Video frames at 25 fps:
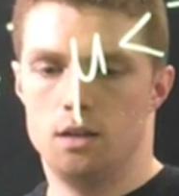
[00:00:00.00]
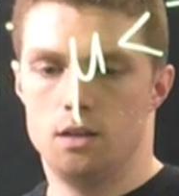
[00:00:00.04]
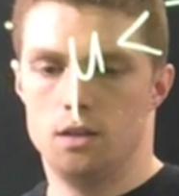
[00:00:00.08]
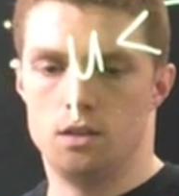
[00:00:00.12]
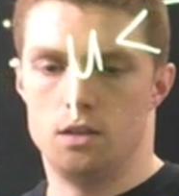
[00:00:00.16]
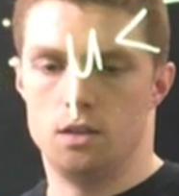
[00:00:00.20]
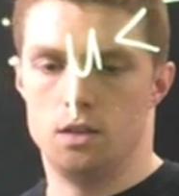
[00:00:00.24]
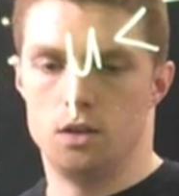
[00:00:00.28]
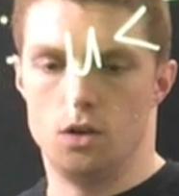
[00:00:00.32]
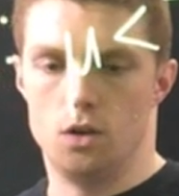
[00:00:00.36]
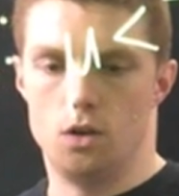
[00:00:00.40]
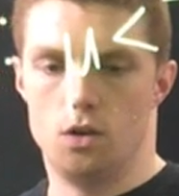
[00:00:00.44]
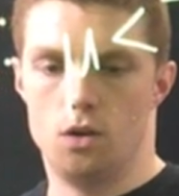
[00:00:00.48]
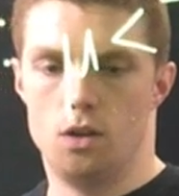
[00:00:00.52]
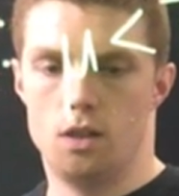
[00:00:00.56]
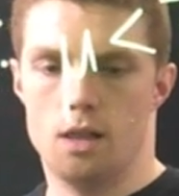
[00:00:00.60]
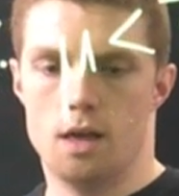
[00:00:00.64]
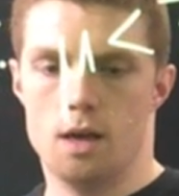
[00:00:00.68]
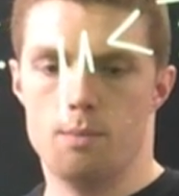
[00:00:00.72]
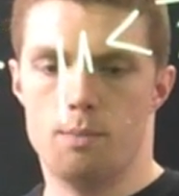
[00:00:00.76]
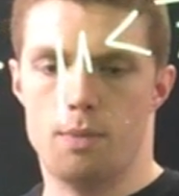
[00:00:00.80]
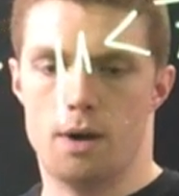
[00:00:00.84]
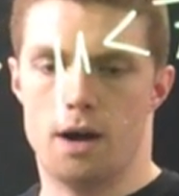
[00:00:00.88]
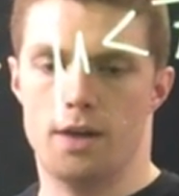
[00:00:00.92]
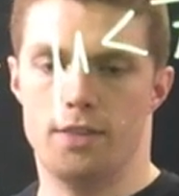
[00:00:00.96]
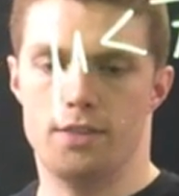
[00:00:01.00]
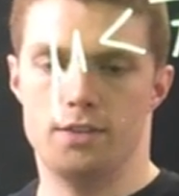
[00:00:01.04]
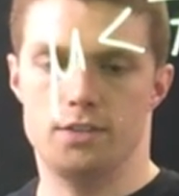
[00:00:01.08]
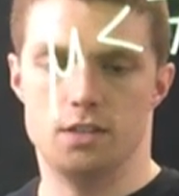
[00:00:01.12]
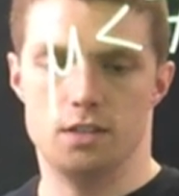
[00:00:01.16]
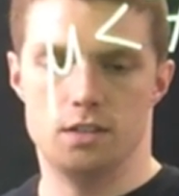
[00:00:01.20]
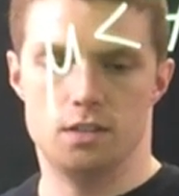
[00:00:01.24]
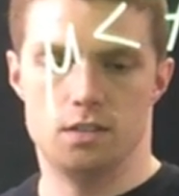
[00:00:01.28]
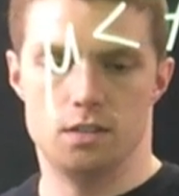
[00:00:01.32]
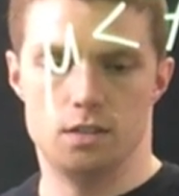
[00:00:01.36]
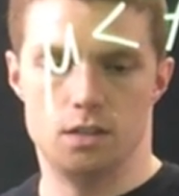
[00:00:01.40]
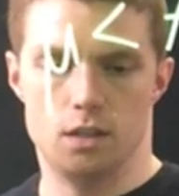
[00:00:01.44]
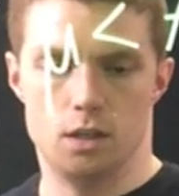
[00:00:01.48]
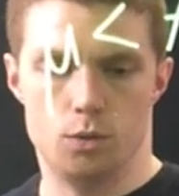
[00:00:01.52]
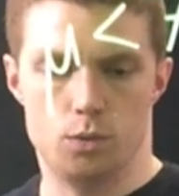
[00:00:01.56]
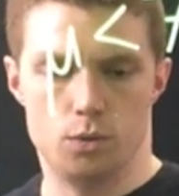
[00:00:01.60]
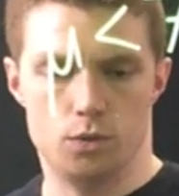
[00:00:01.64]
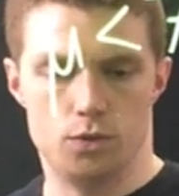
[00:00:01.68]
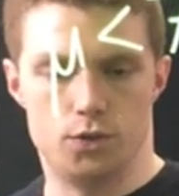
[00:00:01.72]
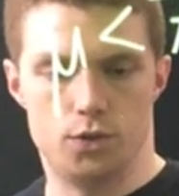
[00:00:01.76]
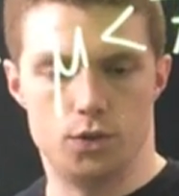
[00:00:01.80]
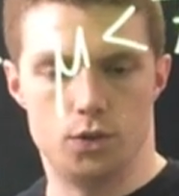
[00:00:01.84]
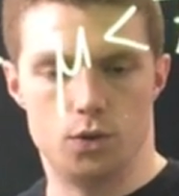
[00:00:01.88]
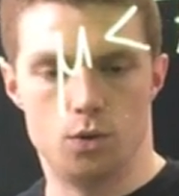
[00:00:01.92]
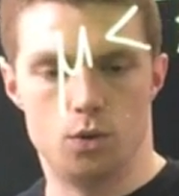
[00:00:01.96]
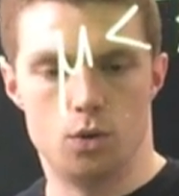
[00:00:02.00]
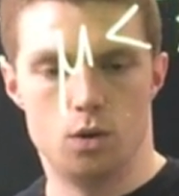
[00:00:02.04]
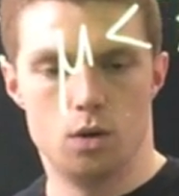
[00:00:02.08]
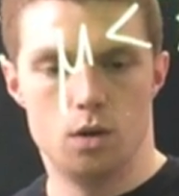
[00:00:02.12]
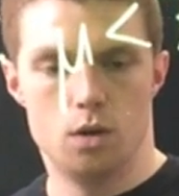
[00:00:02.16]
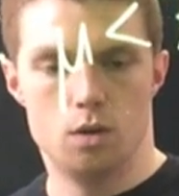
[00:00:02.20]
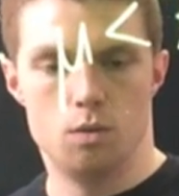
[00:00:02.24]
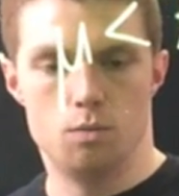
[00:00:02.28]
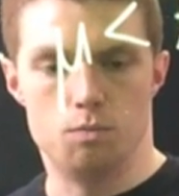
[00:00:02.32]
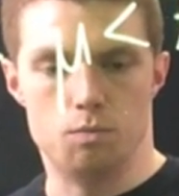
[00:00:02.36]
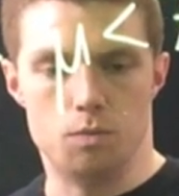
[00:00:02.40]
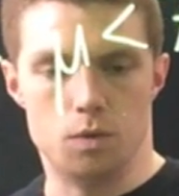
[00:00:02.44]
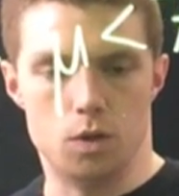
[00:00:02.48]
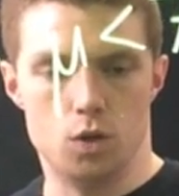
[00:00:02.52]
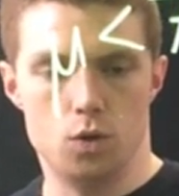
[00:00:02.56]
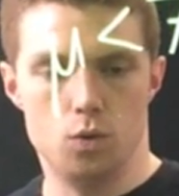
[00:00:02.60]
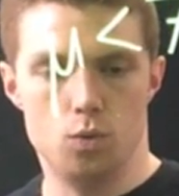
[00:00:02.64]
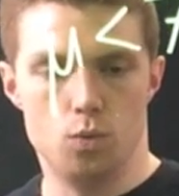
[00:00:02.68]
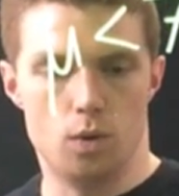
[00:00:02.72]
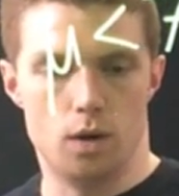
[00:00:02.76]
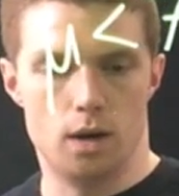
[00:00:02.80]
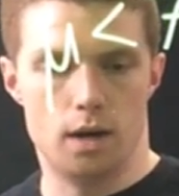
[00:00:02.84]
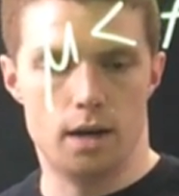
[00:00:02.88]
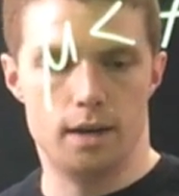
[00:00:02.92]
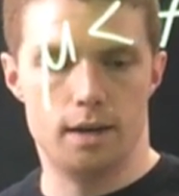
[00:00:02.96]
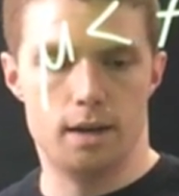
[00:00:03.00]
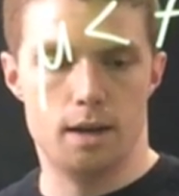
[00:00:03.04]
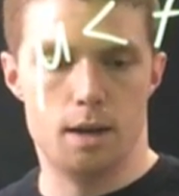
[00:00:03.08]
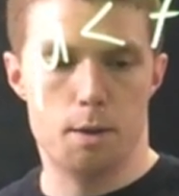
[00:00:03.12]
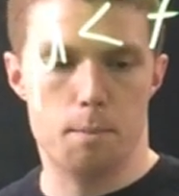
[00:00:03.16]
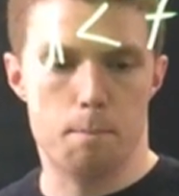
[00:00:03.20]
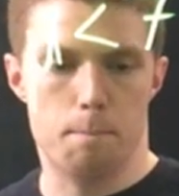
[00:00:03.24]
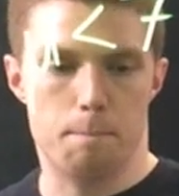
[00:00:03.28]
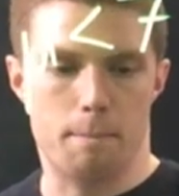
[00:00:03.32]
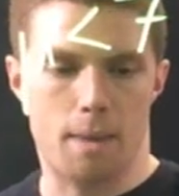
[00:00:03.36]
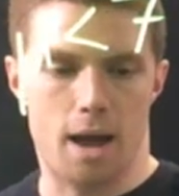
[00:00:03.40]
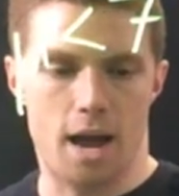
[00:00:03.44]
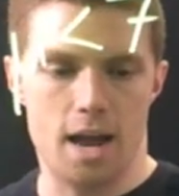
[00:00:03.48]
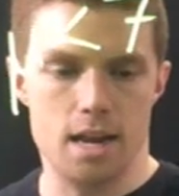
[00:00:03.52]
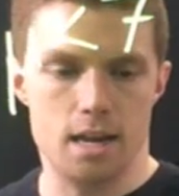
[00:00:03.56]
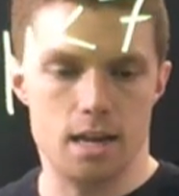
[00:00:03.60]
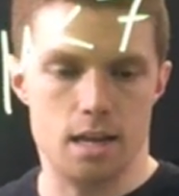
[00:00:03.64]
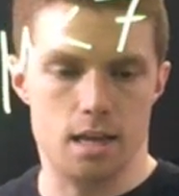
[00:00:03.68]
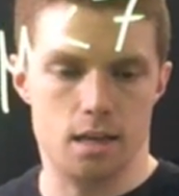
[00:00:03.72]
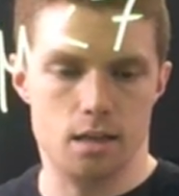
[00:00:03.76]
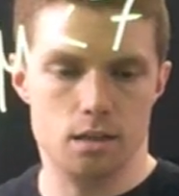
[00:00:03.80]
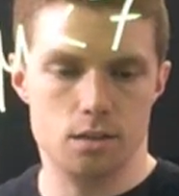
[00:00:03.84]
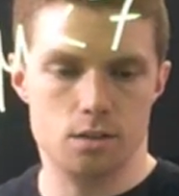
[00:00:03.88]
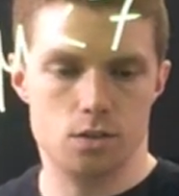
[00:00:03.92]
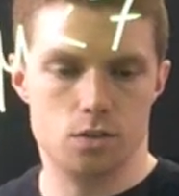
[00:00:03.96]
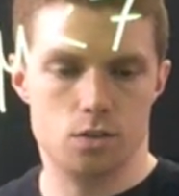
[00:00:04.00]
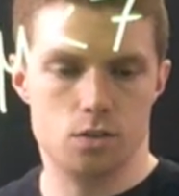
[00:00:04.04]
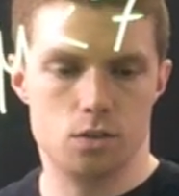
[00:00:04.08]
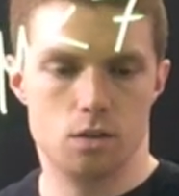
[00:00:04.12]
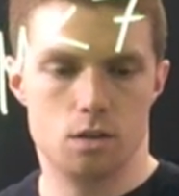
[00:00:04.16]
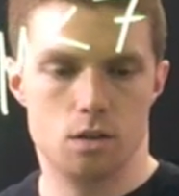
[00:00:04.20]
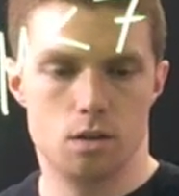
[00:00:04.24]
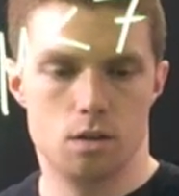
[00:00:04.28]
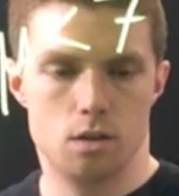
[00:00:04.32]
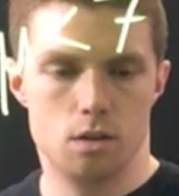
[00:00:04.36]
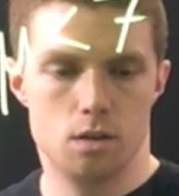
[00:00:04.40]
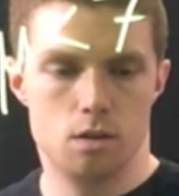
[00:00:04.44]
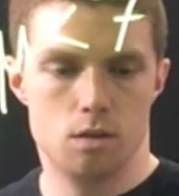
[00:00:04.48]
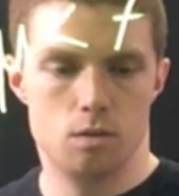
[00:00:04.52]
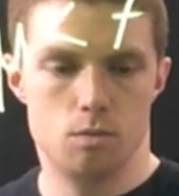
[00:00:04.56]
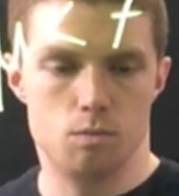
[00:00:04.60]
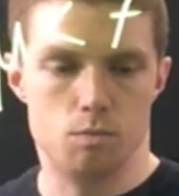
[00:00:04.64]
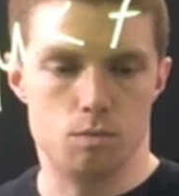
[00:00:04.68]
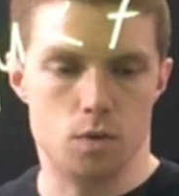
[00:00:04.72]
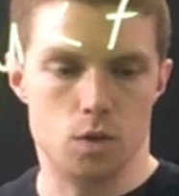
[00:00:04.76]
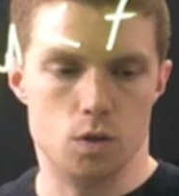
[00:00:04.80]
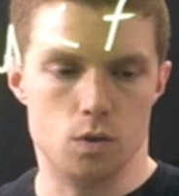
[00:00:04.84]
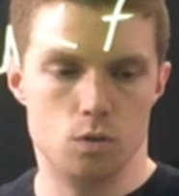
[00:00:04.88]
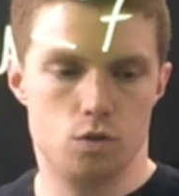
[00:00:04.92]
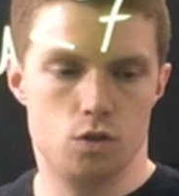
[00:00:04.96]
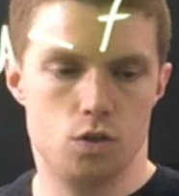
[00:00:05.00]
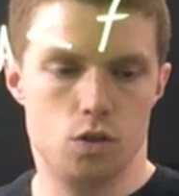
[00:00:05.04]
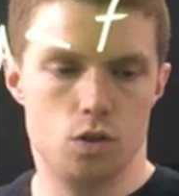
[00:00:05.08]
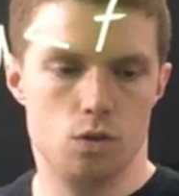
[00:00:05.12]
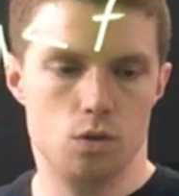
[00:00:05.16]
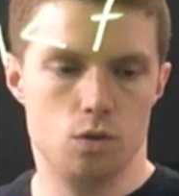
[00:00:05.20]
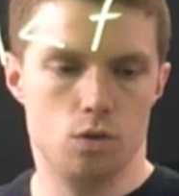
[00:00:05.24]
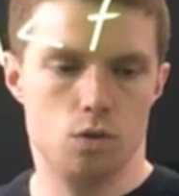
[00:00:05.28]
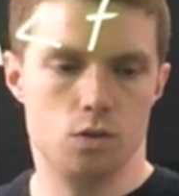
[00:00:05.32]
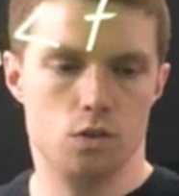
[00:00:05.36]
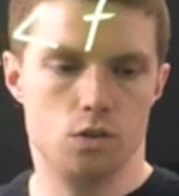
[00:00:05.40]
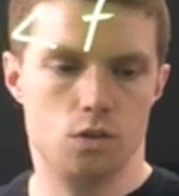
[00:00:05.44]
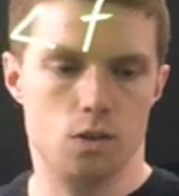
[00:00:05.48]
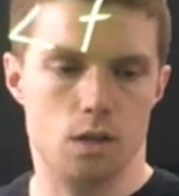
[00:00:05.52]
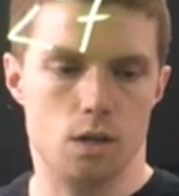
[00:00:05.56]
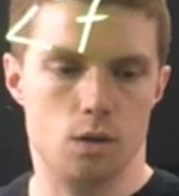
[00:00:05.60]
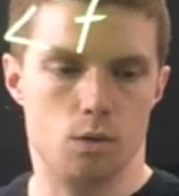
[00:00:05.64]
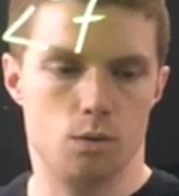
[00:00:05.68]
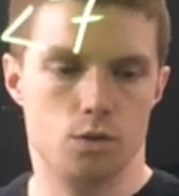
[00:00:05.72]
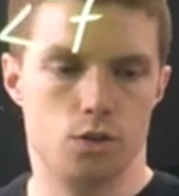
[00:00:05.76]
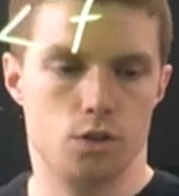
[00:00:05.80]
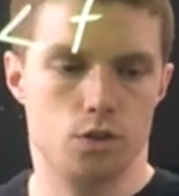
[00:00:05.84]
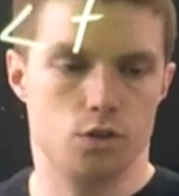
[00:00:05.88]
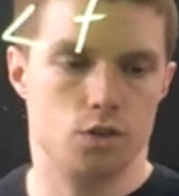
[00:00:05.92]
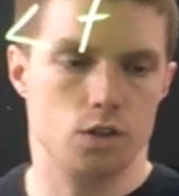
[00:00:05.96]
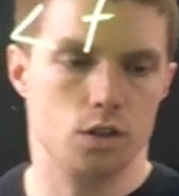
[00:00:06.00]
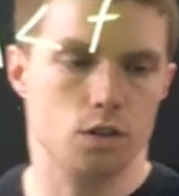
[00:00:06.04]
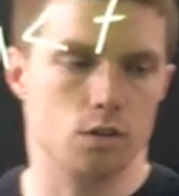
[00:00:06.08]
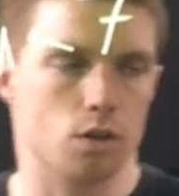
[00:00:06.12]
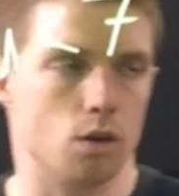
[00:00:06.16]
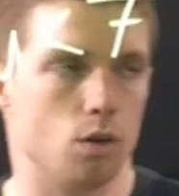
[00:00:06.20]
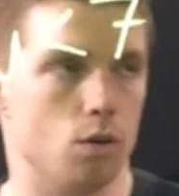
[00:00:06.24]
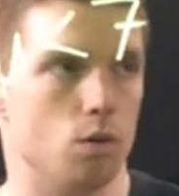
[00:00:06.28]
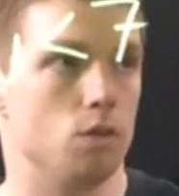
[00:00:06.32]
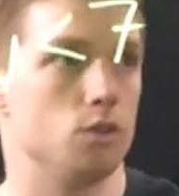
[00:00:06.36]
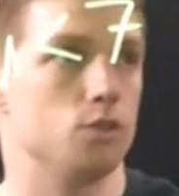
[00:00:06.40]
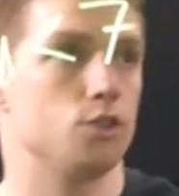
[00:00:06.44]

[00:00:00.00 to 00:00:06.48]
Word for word: the null hypothesis is equal to mu1 minus mu2 is equal to zero.